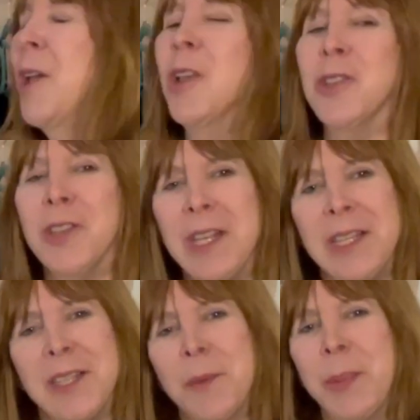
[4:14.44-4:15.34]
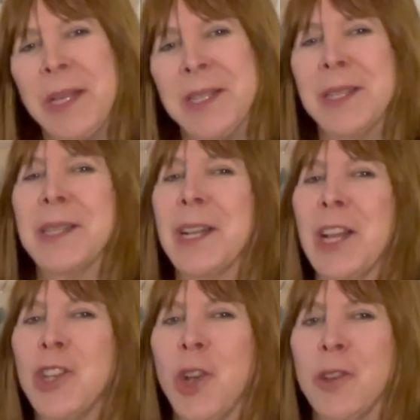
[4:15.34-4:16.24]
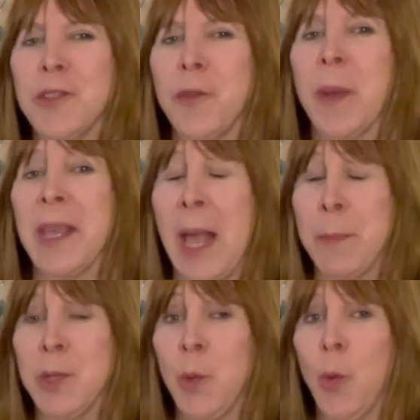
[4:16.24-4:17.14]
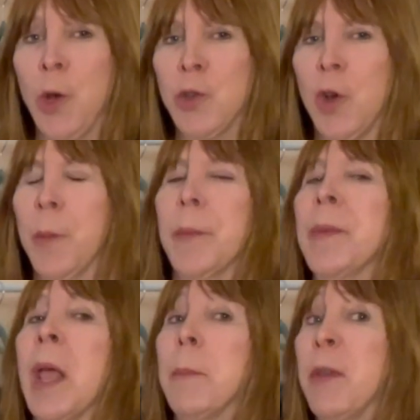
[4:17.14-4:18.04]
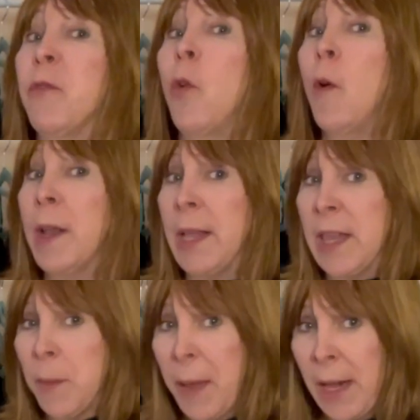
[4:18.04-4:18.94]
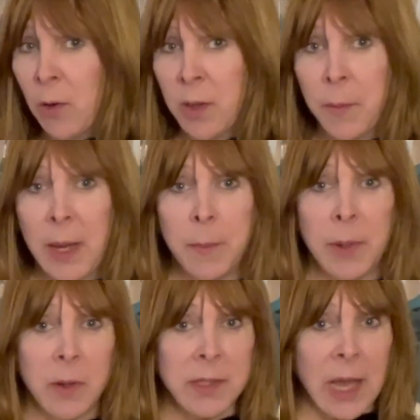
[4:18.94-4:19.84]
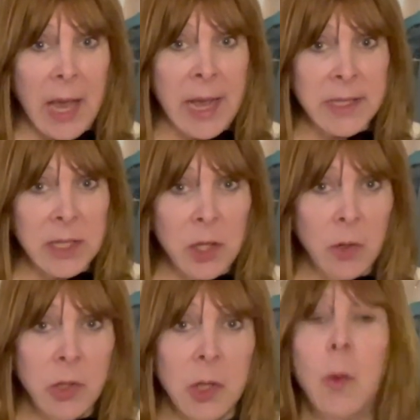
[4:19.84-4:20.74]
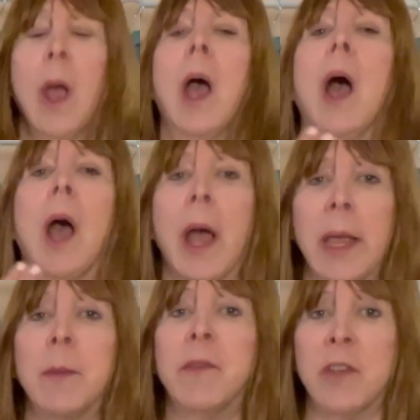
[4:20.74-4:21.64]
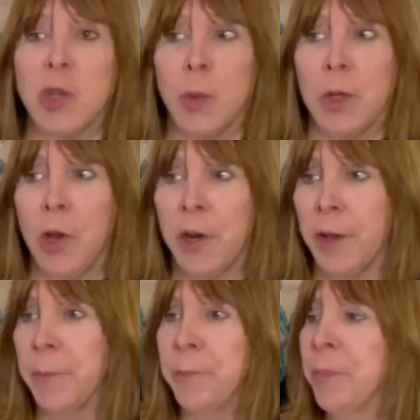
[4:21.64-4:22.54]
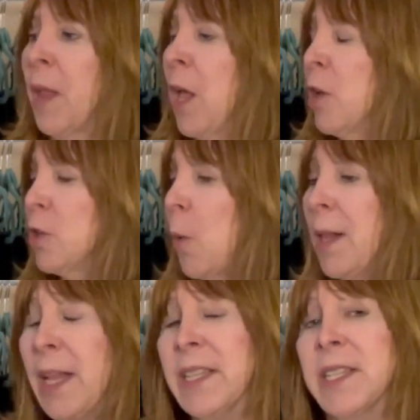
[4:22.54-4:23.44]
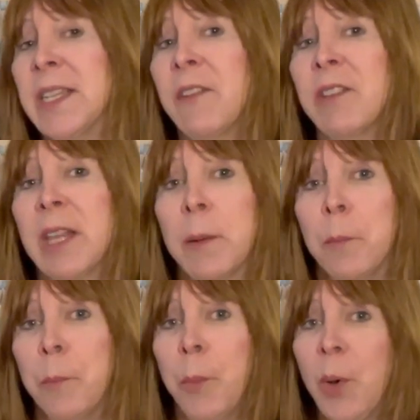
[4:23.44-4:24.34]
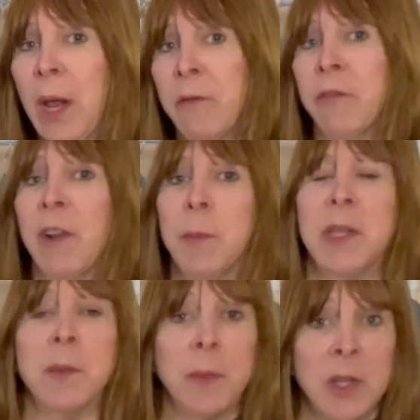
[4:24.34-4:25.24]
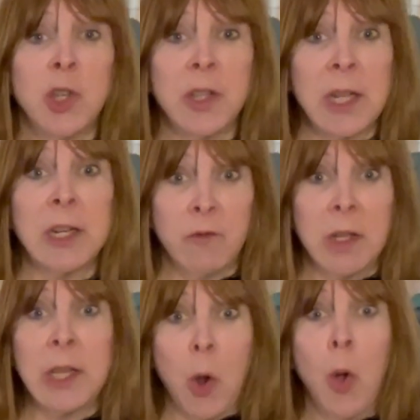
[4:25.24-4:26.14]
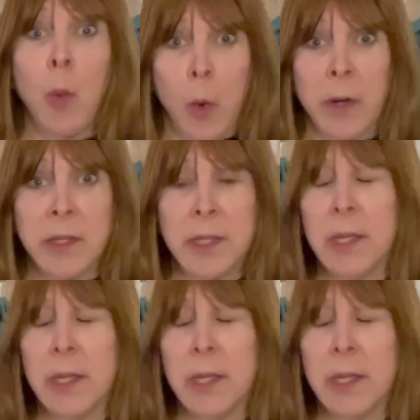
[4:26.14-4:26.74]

So these are the pieces that I chose for my capsule wardrobe before I lay them out on the bed, because as I told you, I am a visual learner. So I like to see everything put out in front of me to make sure that it really all works